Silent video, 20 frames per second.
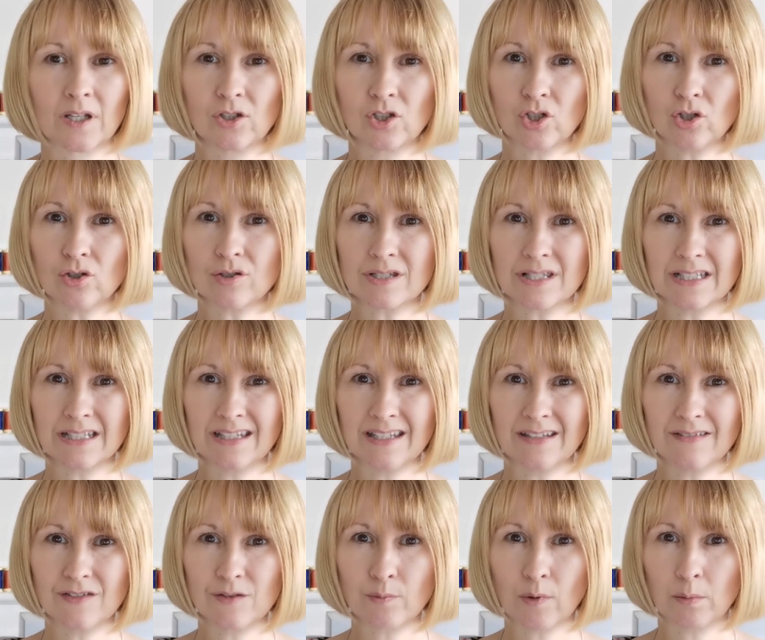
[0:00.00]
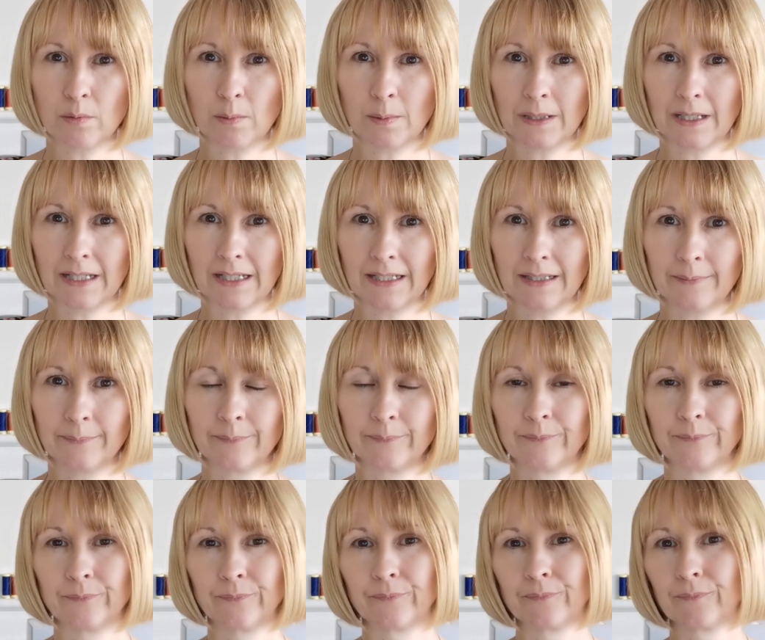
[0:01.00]
Short sleeves probably.
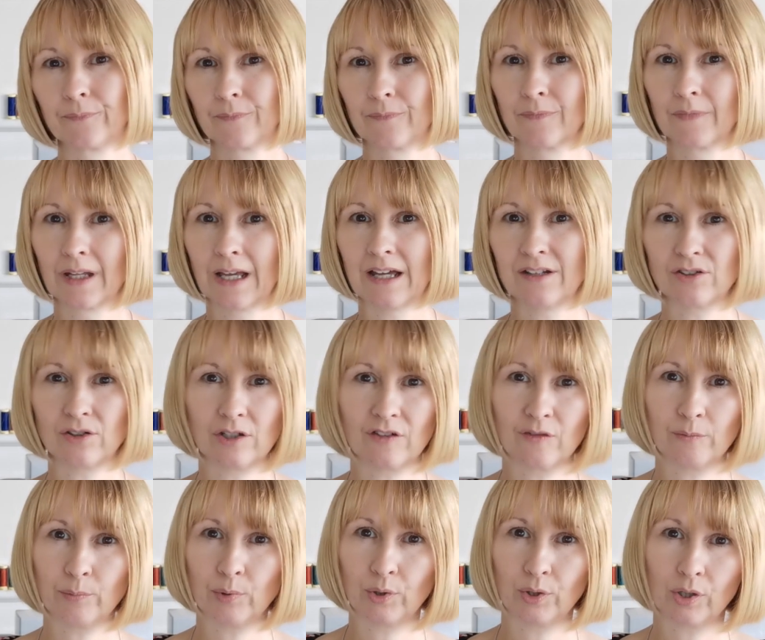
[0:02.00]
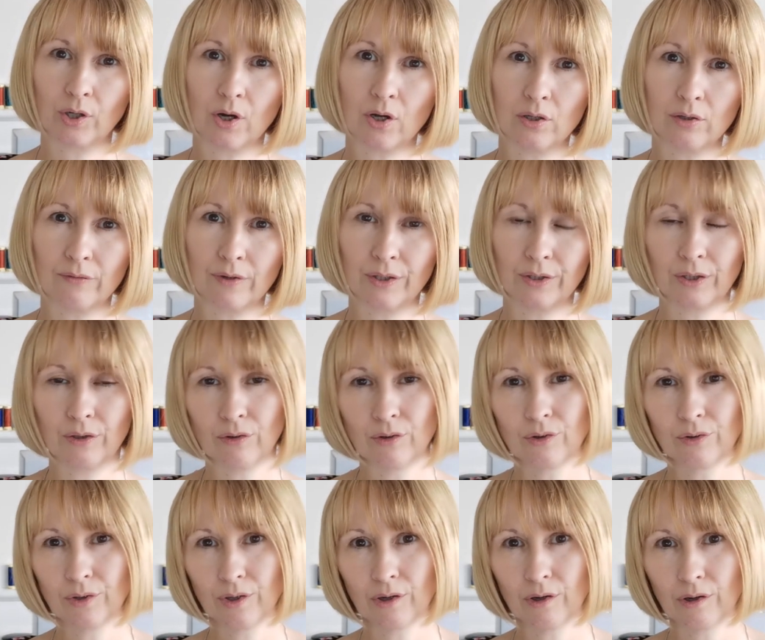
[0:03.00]
I don't know if I'm putting a collar on it
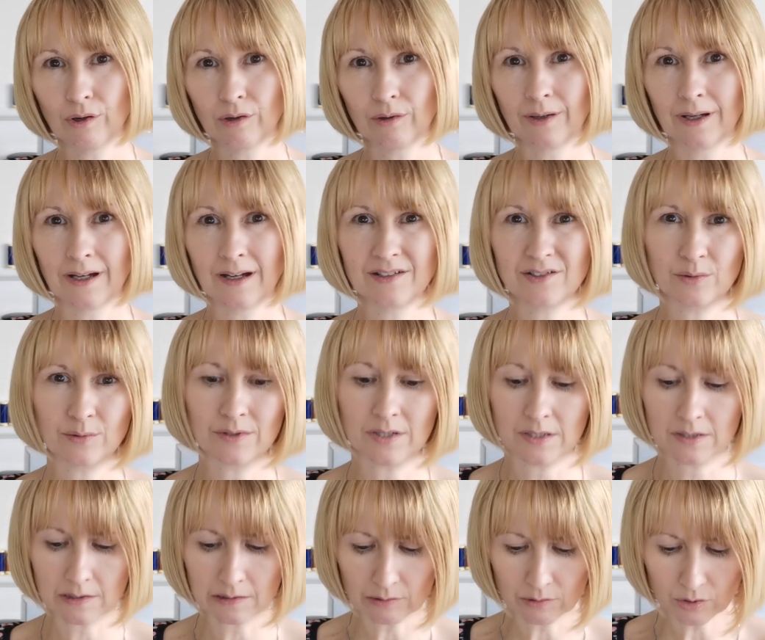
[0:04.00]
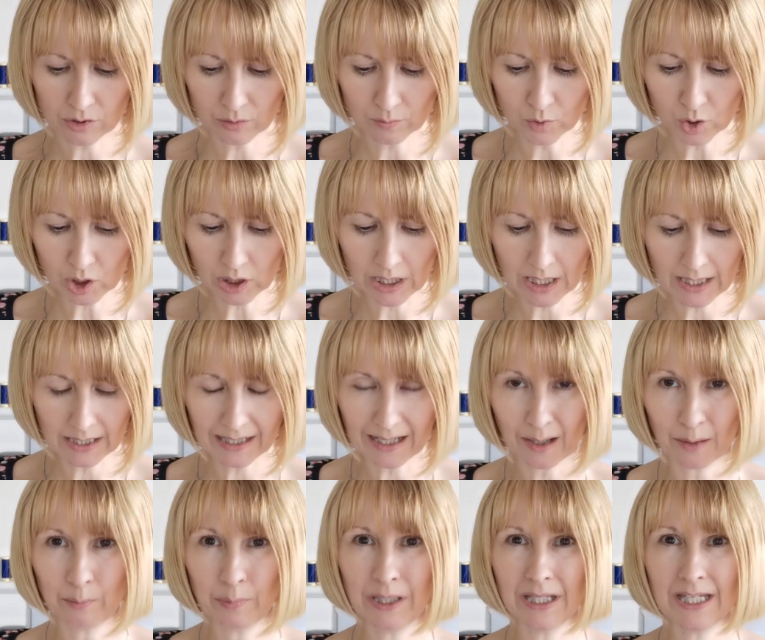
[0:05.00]
or not. I don't want it to look too much
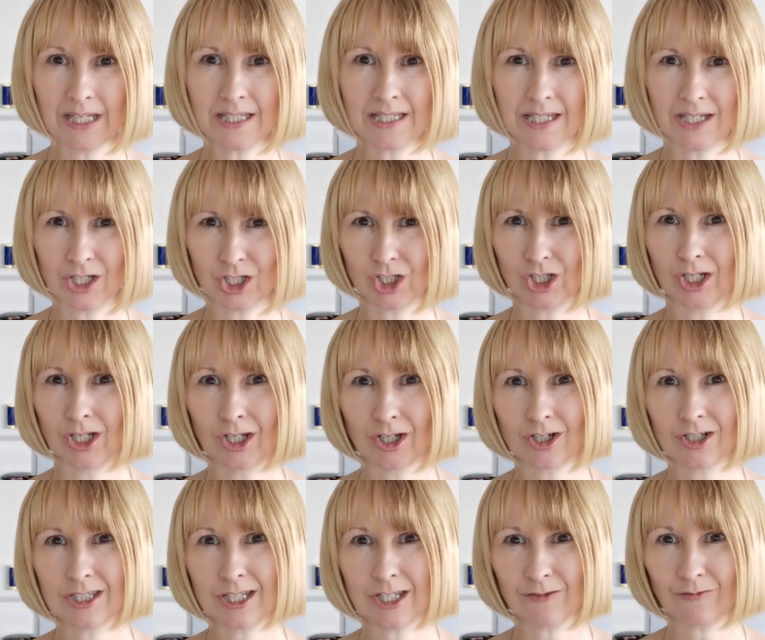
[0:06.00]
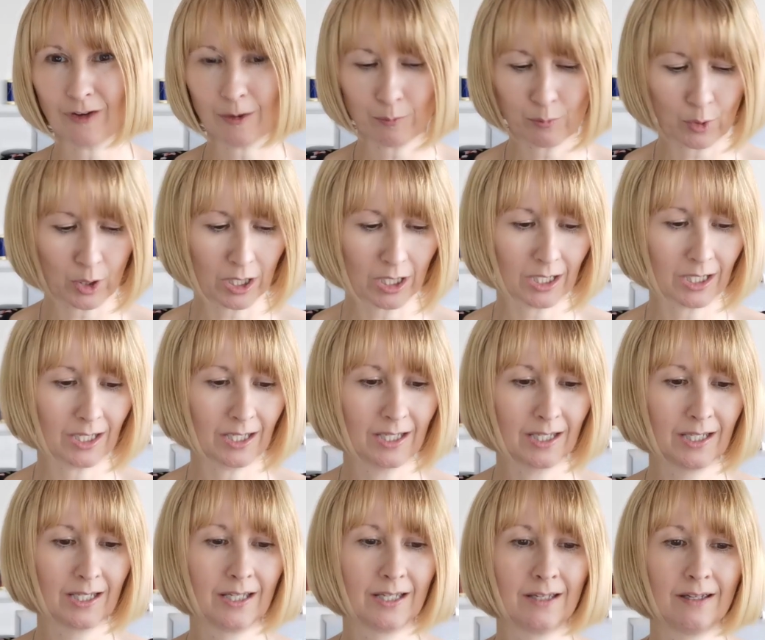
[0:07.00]
like a PE t-shirt because it's fabric,
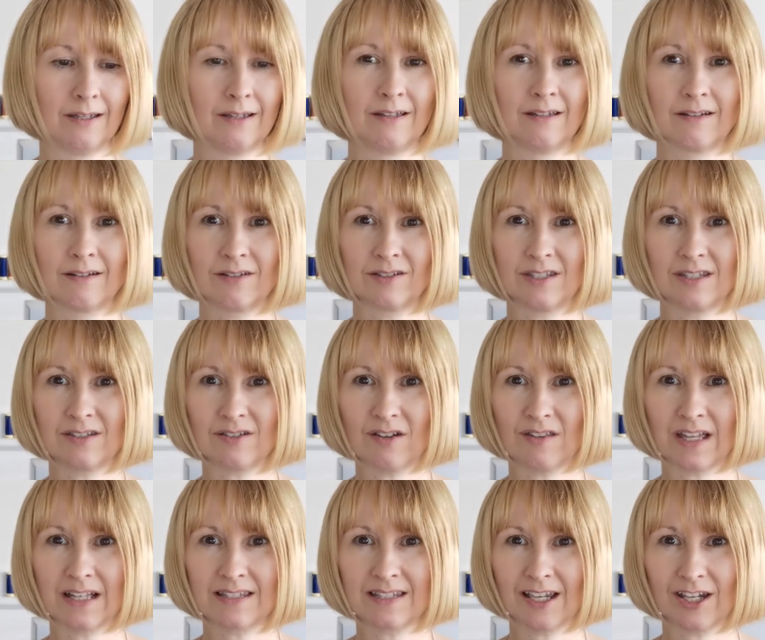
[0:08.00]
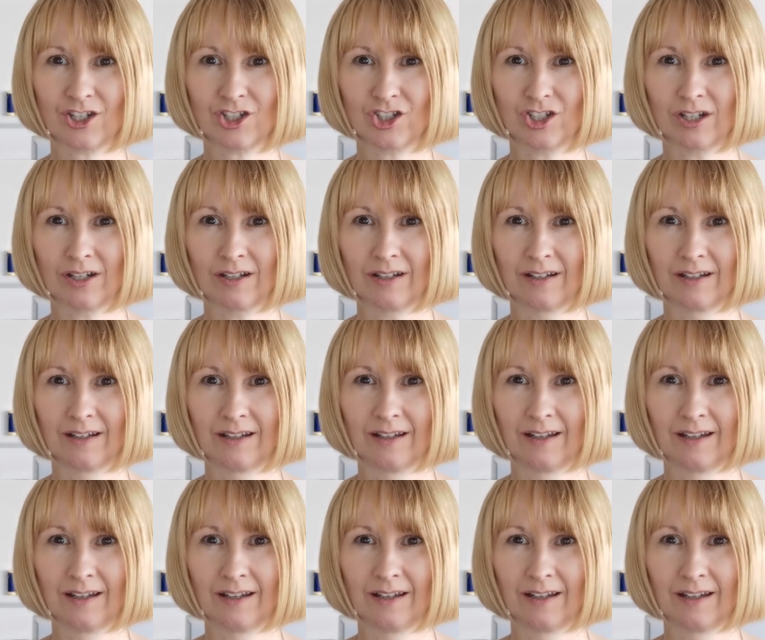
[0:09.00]
because it's got that texture.